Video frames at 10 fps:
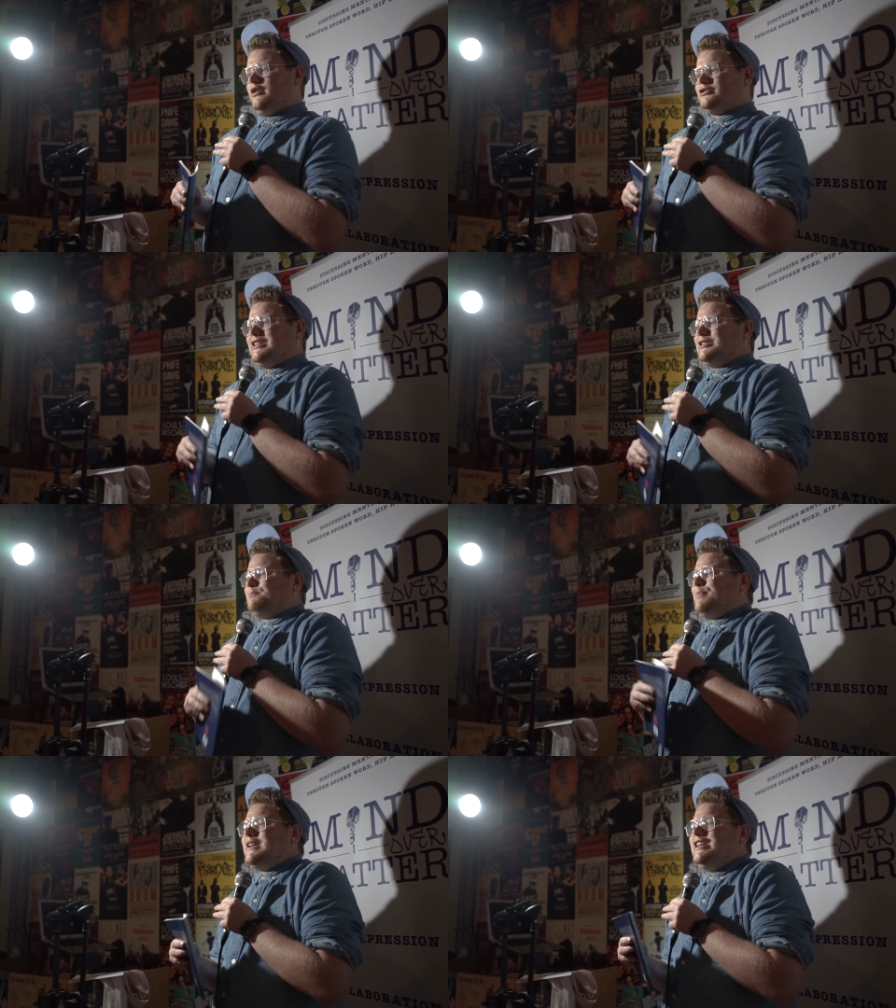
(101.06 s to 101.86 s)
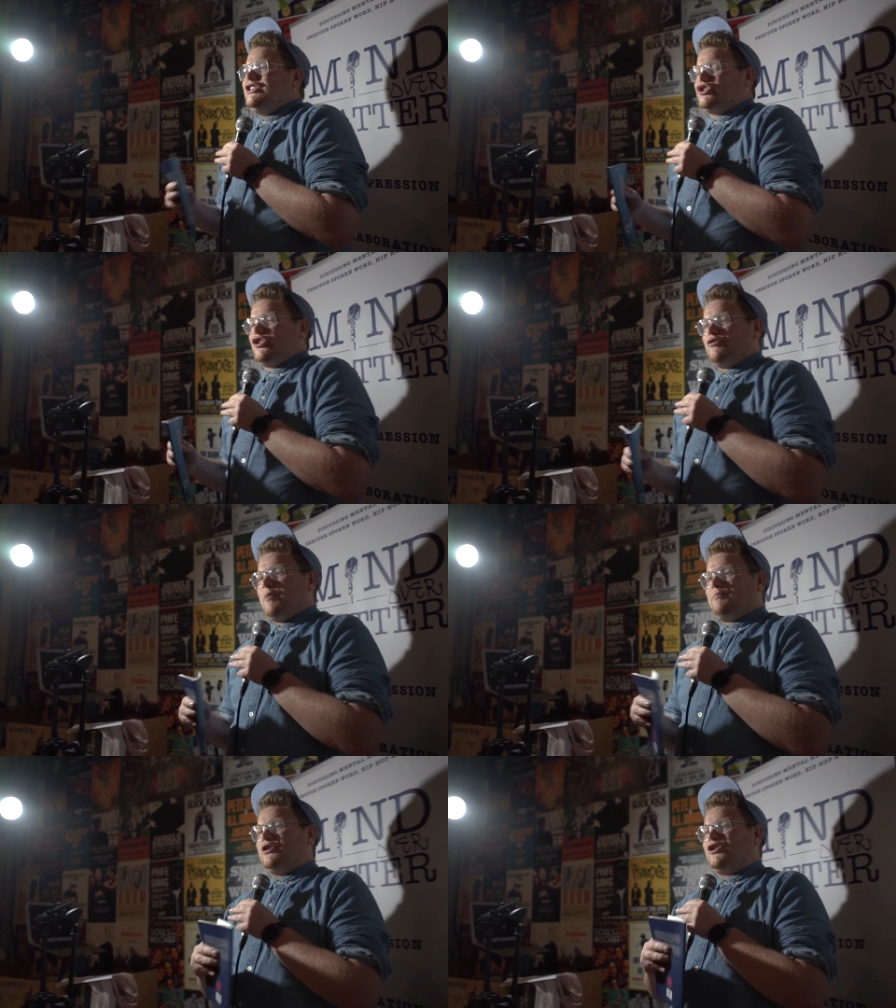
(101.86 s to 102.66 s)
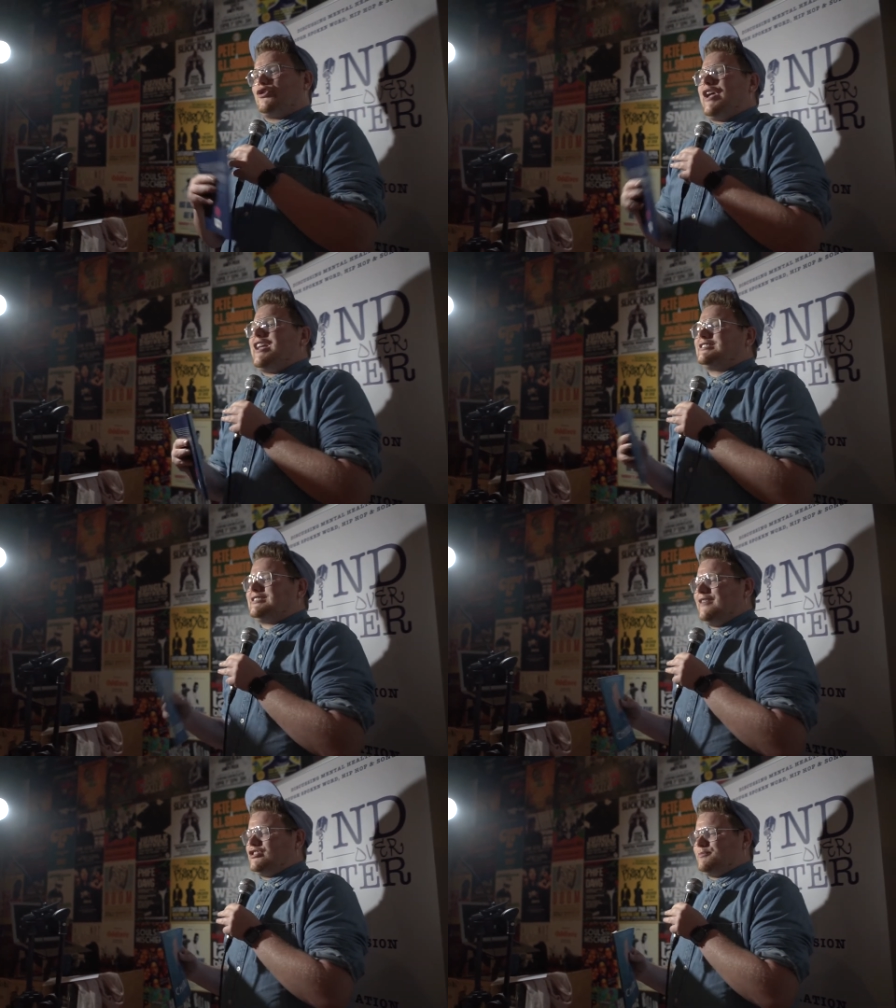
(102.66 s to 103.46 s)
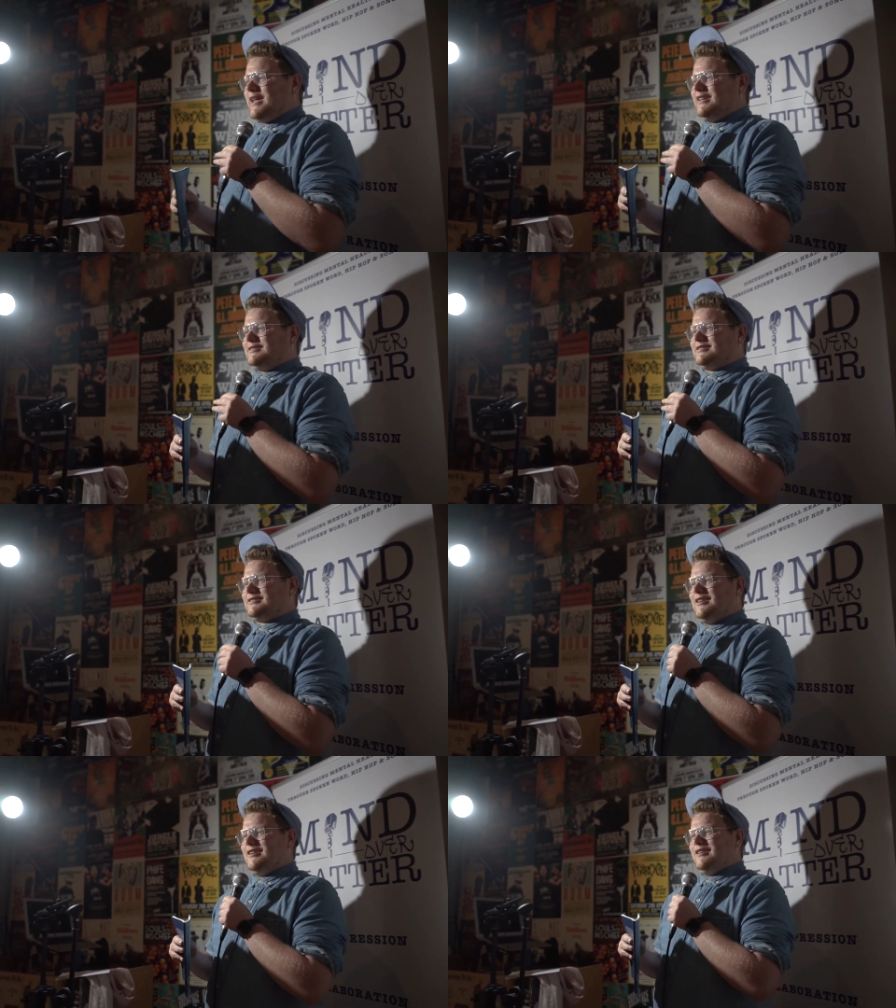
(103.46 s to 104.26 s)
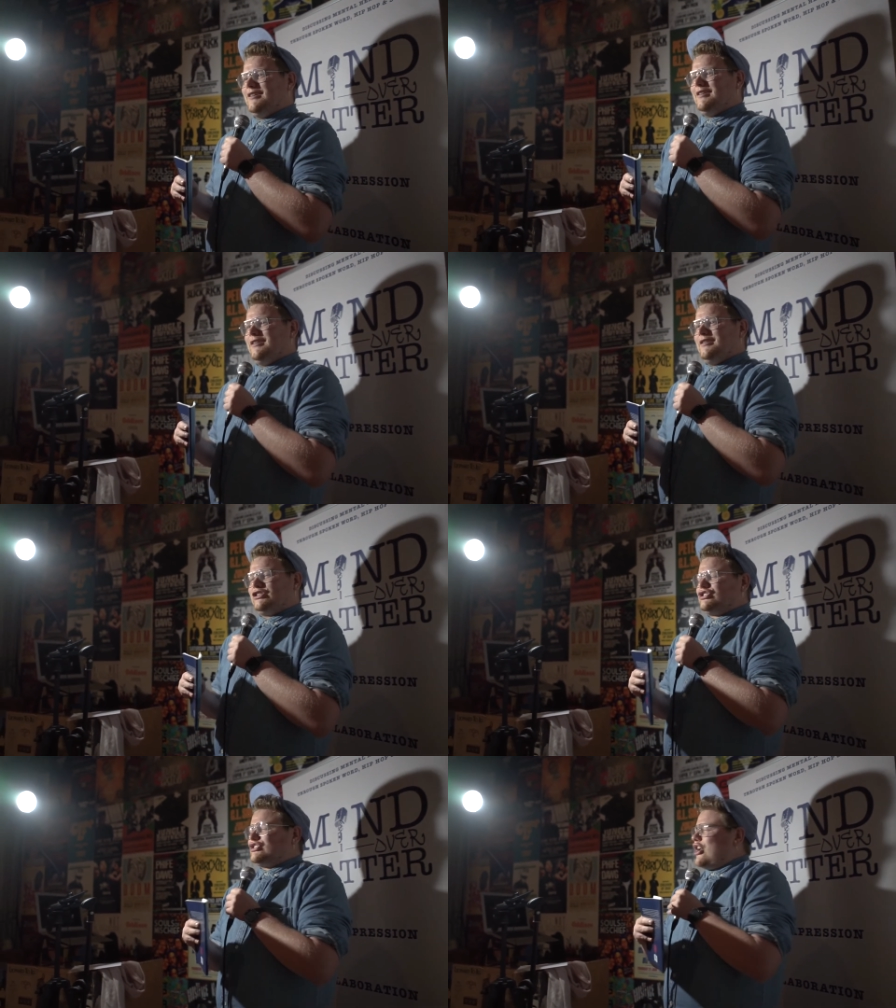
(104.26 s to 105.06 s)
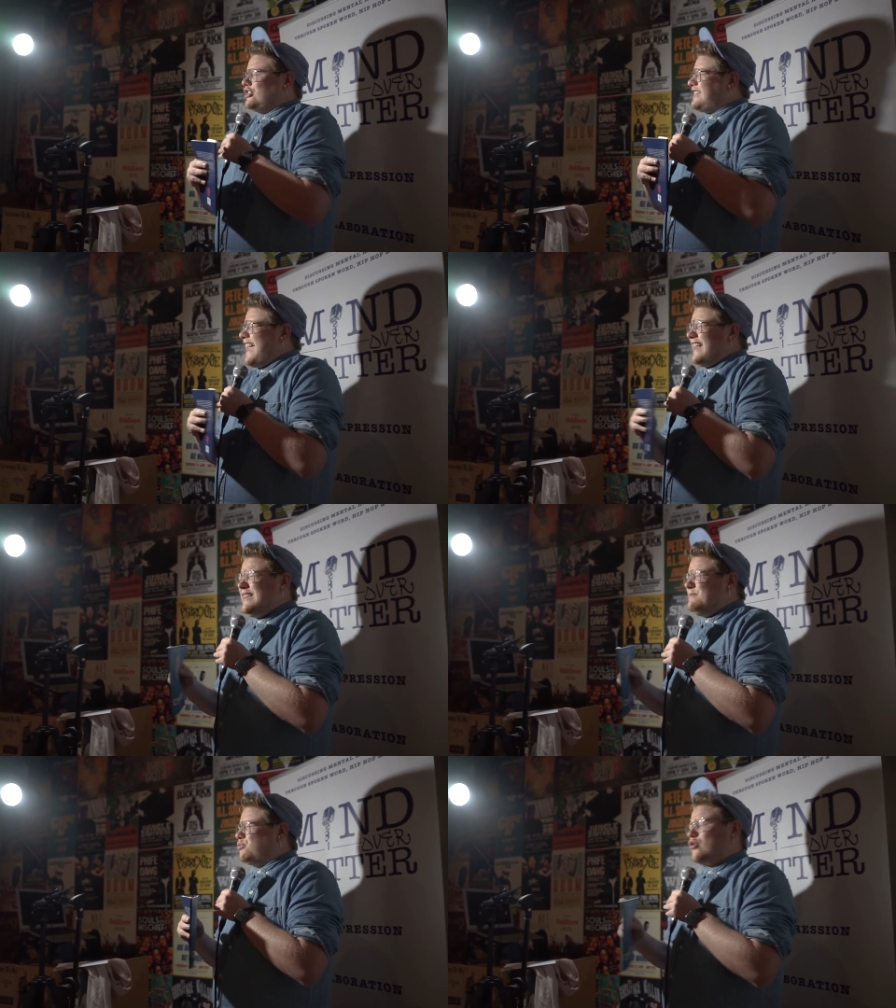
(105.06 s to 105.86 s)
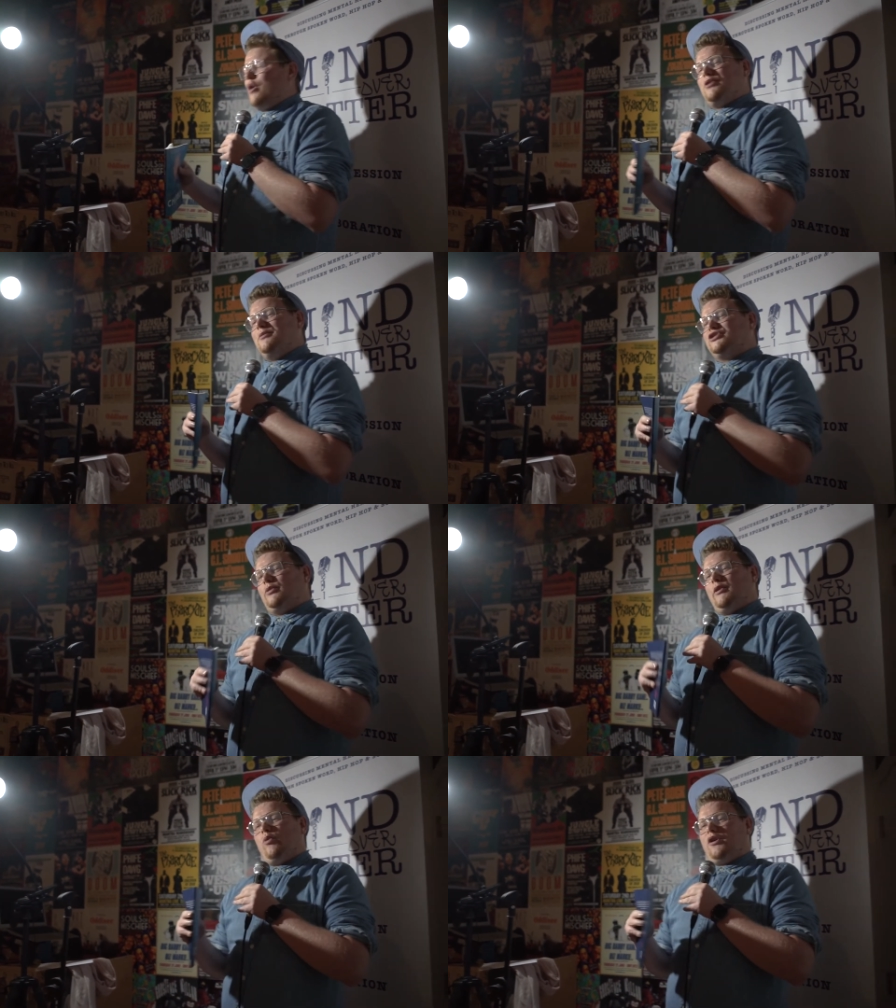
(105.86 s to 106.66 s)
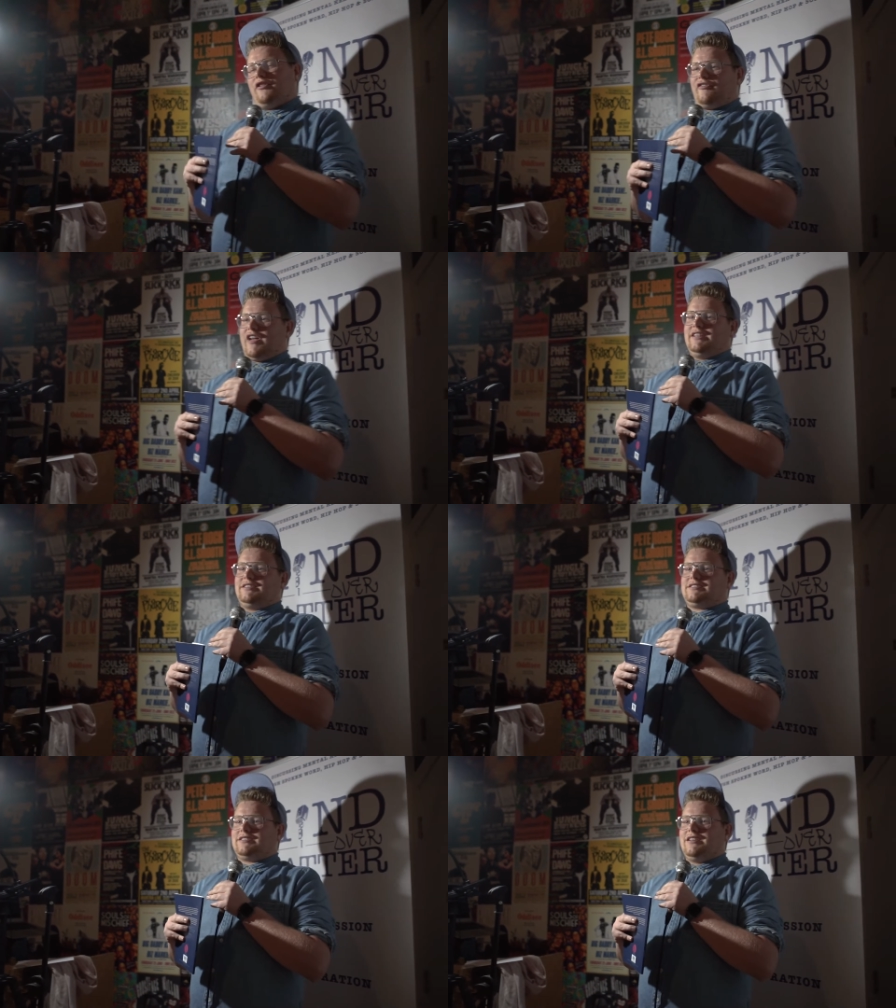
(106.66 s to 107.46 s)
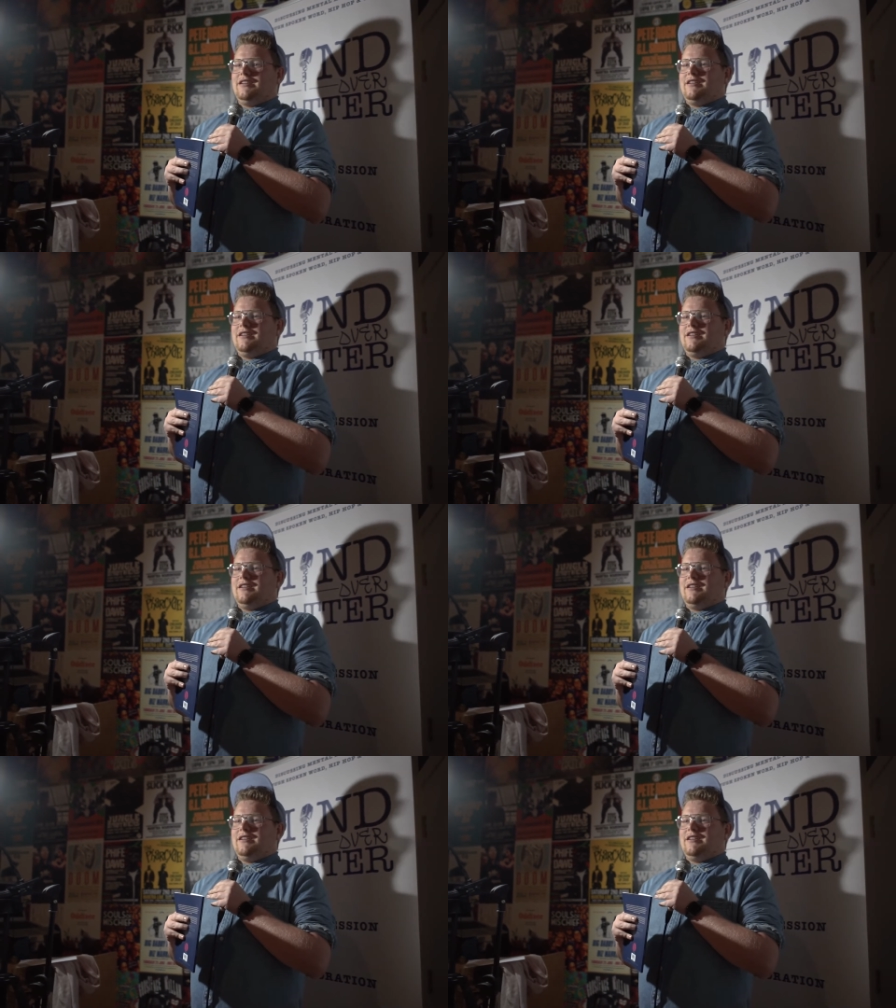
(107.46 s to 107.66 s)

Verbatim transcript: So let's pick each other up and create a safe space discuss any problems that we want to face.